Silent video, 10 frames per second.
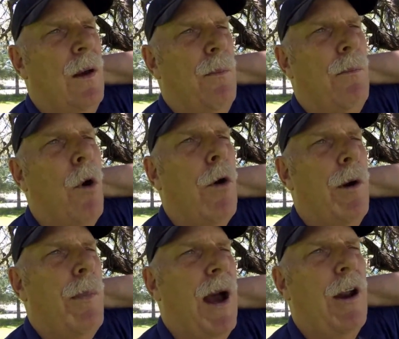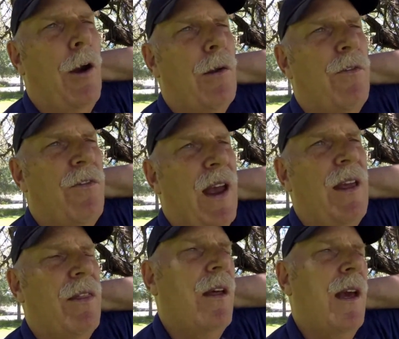more about our
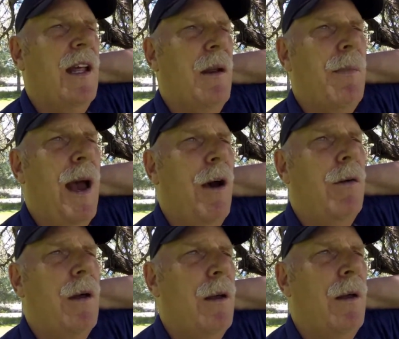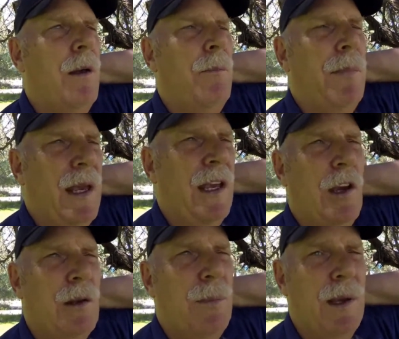faith and about being
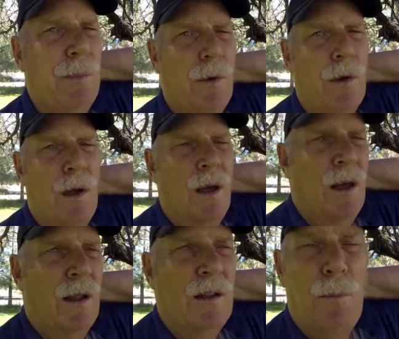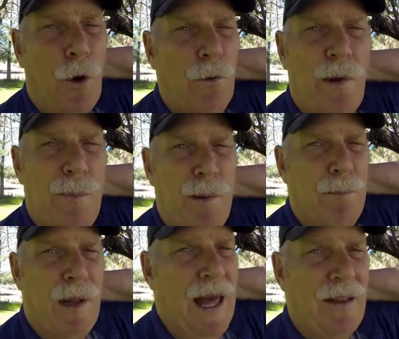good people, the more we've been
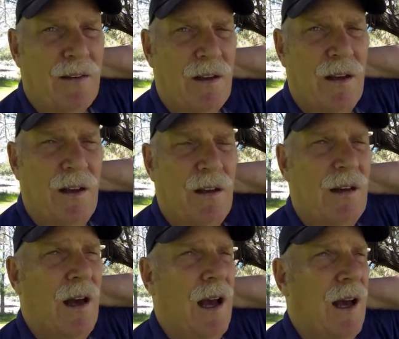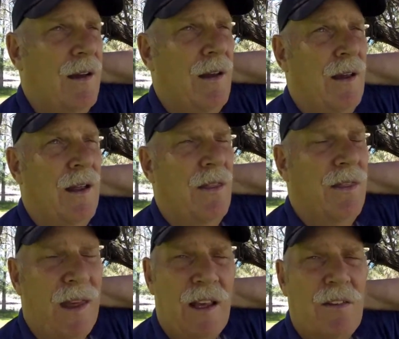blessed.
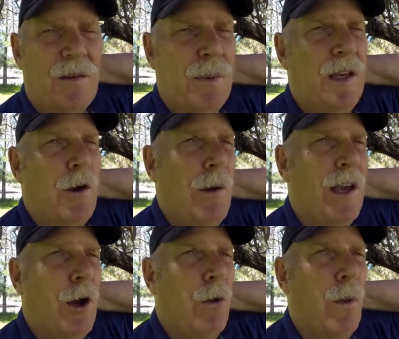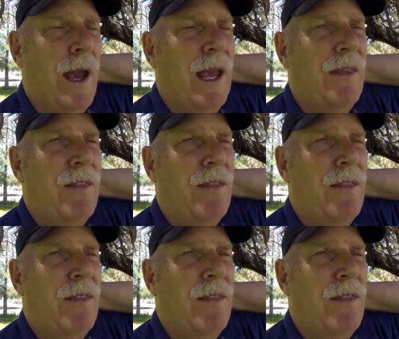Things have been going our way.